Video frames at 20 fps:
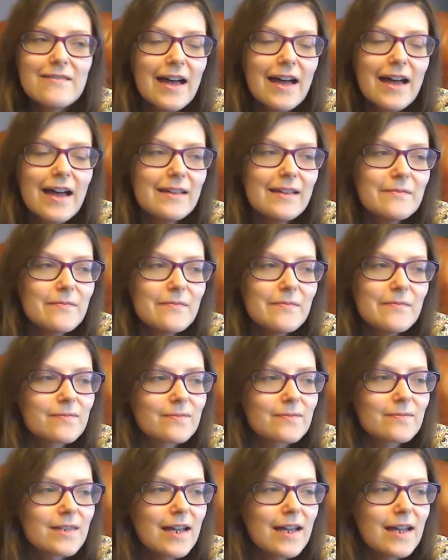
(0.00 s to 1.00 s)
and I'm
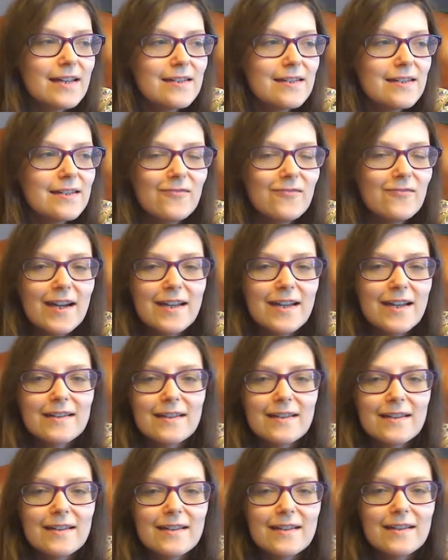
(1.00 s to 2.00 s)
kind of
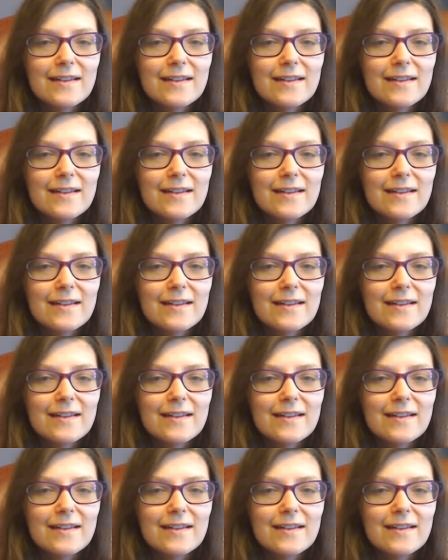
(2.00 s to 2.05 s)
like,